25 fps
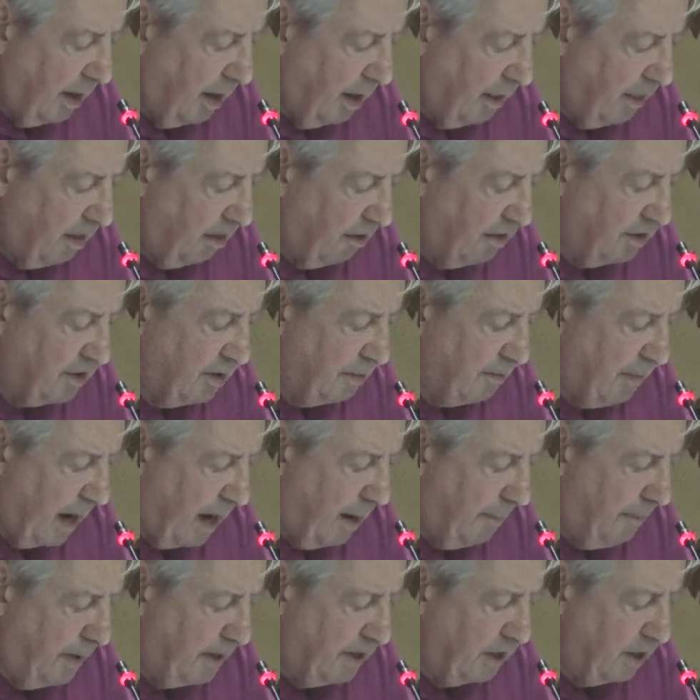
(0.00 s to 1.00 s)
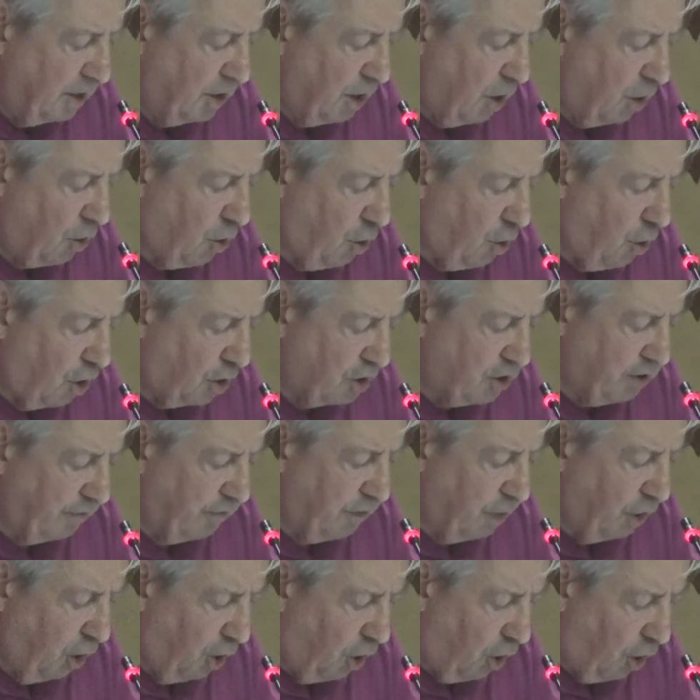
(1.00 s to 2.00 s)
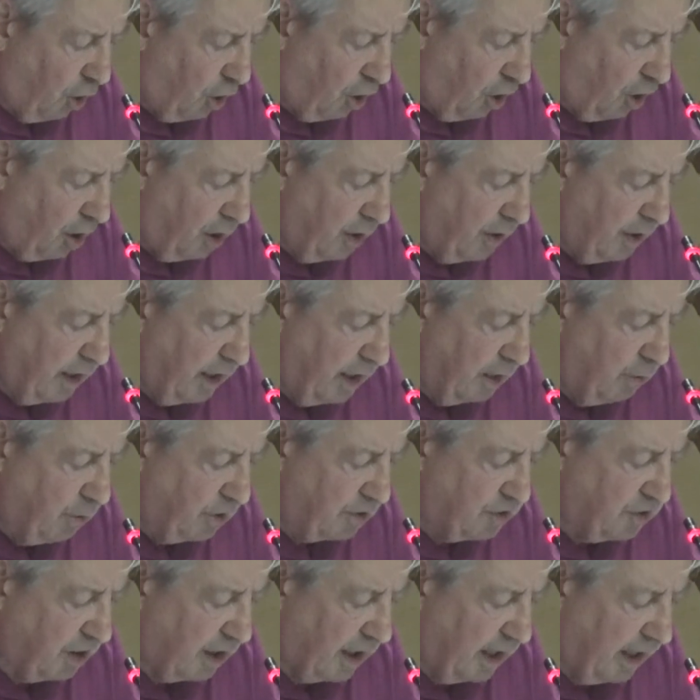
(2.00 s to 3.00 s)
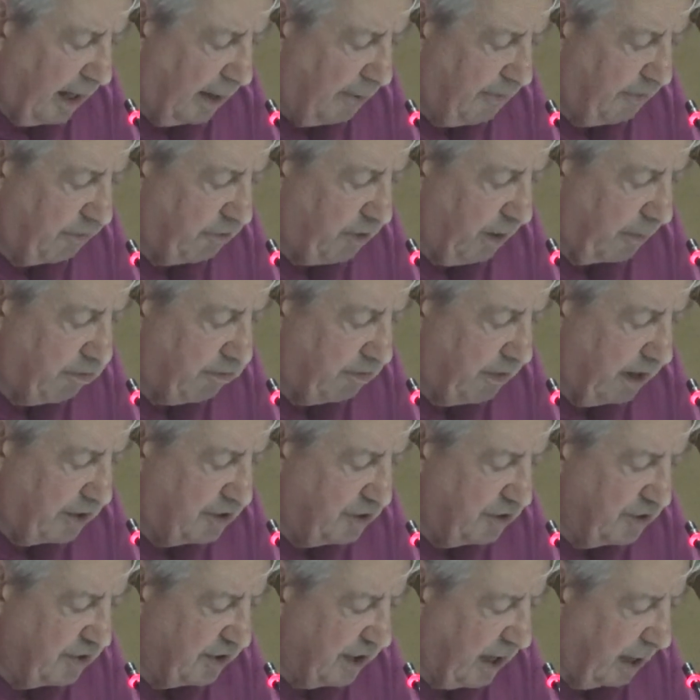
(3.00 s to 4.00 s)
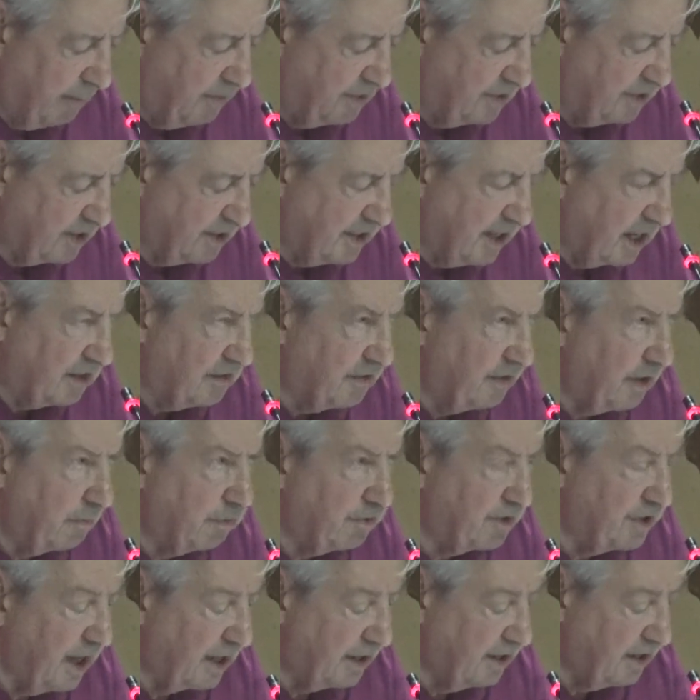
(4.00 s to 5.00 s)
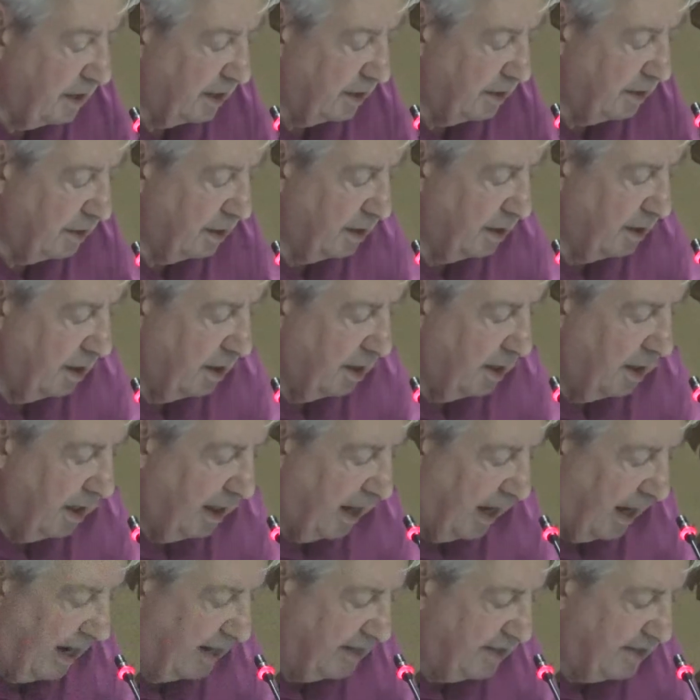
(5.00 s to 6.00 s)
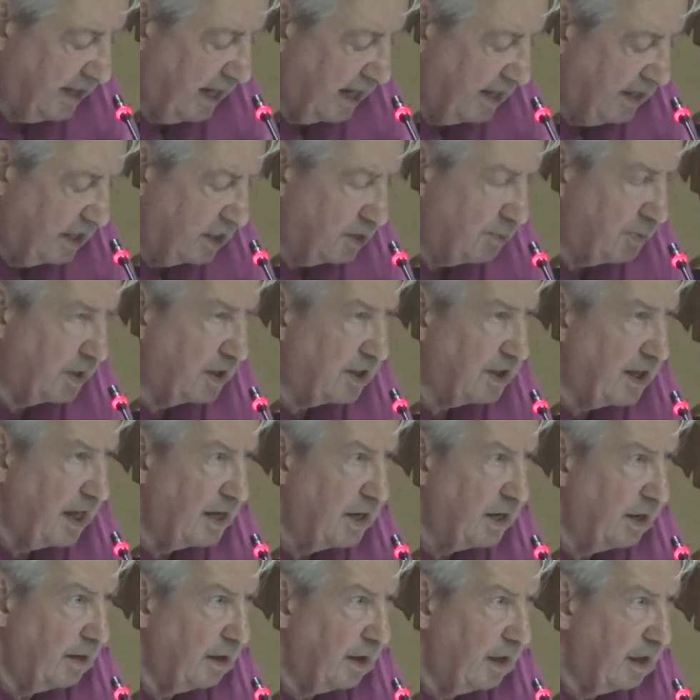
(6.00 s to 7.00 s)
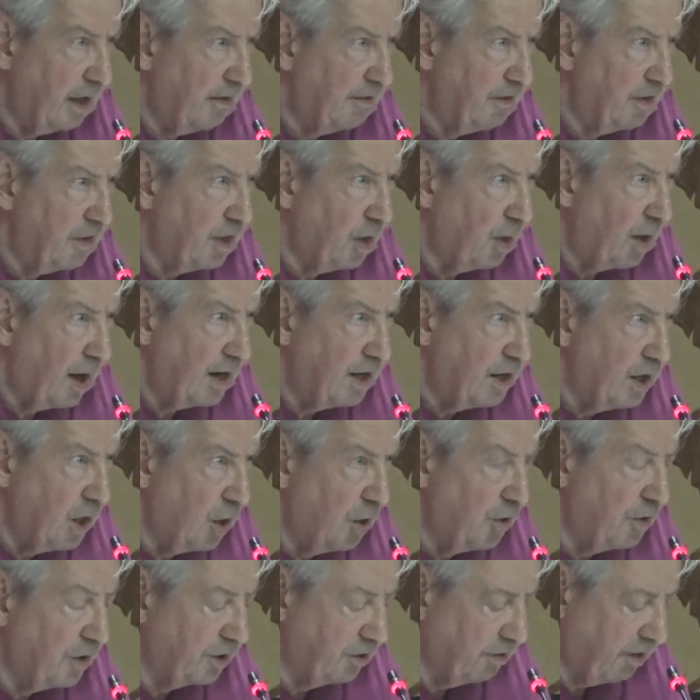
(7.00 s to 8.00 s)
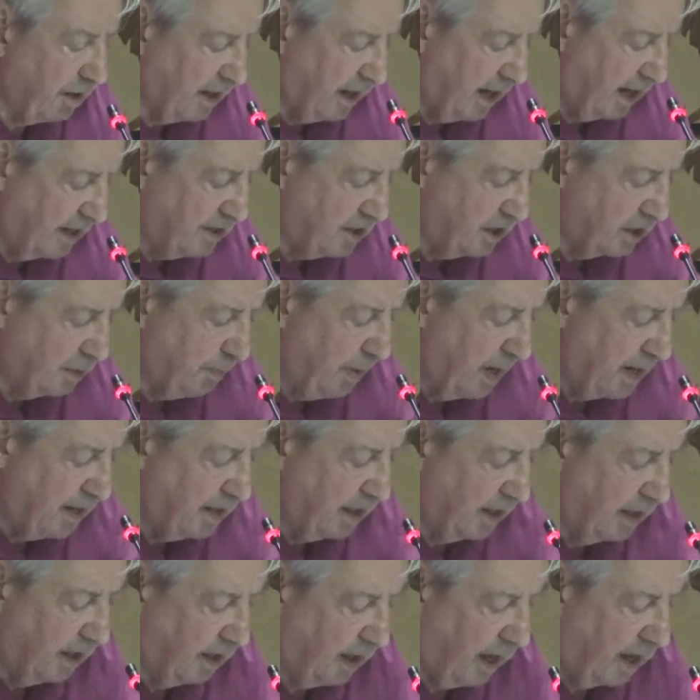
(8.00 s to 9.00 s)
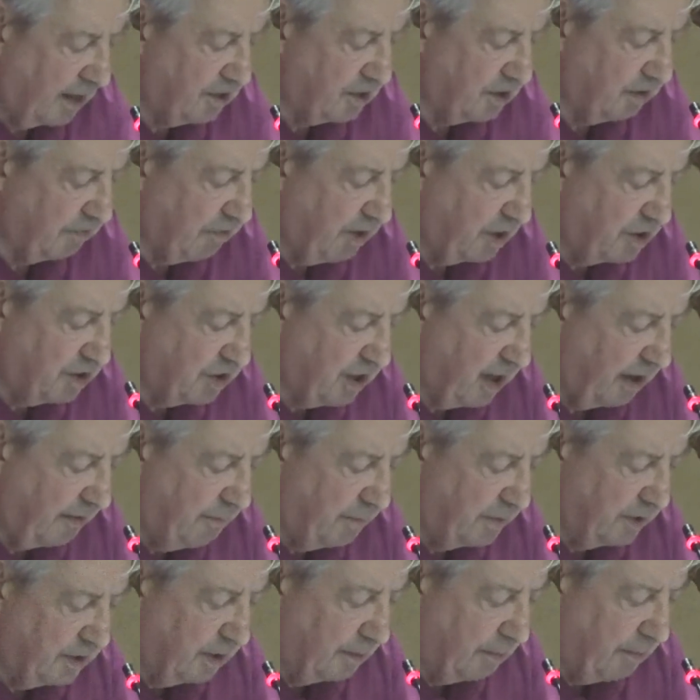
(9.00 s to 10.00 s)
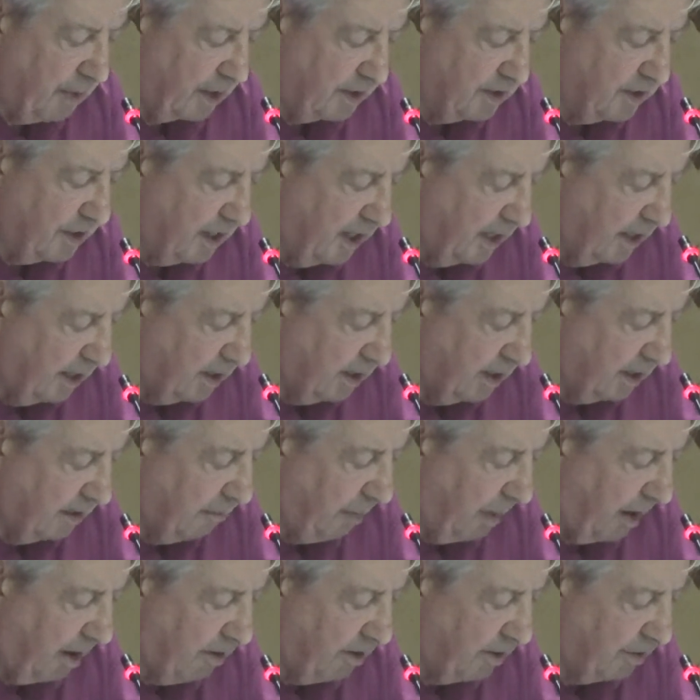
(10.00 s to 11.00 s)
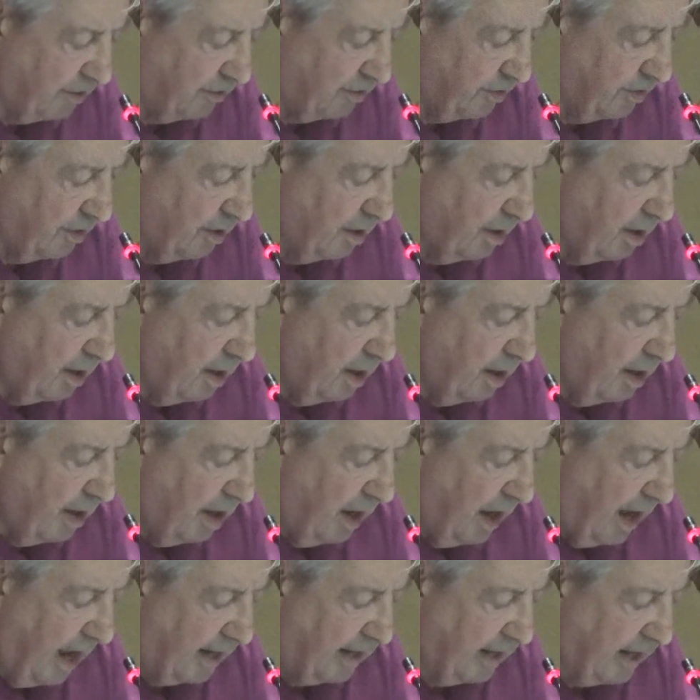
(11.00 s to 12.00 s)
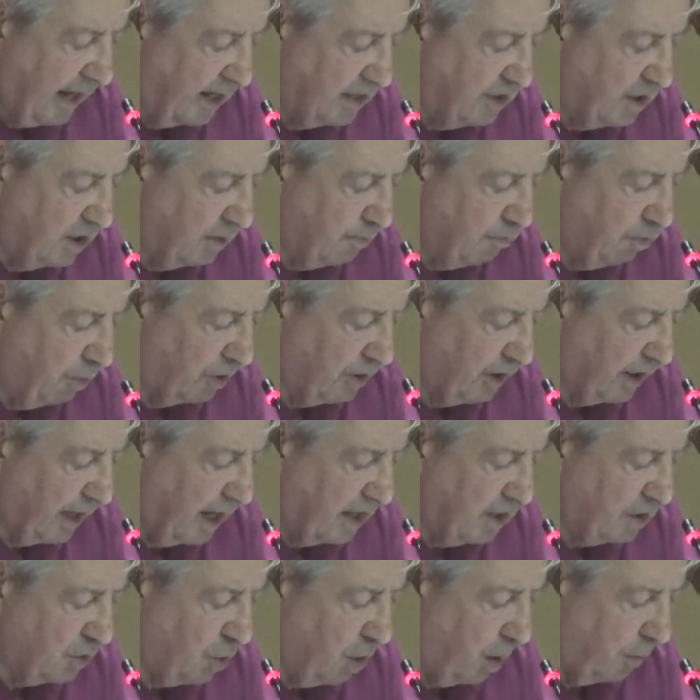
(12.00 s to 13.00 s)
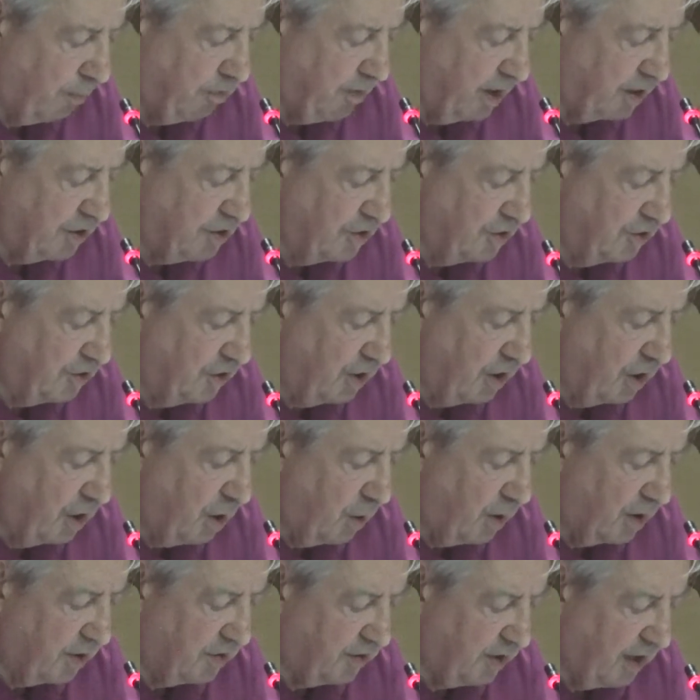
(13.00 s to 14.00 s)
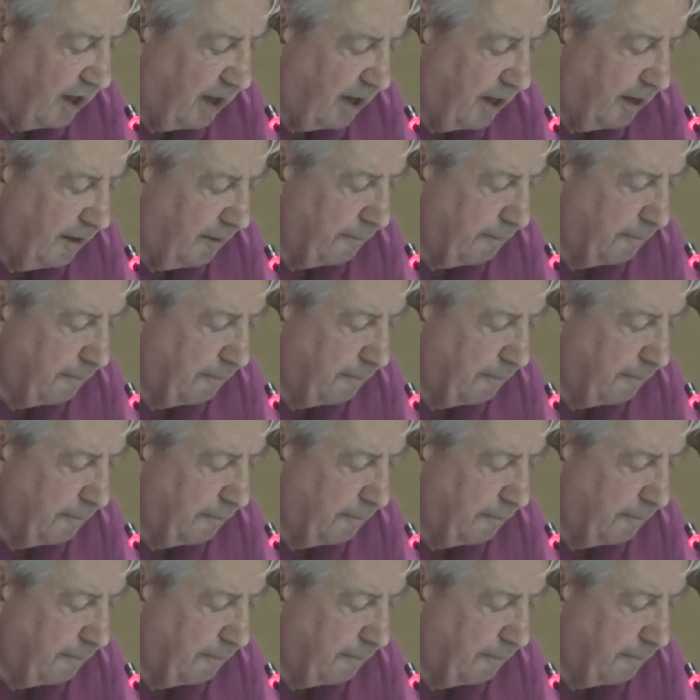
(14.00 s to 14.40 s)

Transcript: There is, in my opinion, no court of law in which the claim for reparations can be successfully presented. I say this because even though I know that there are cases pending against the French government in Martinique and Paris, and cases brought against corporations in the USA,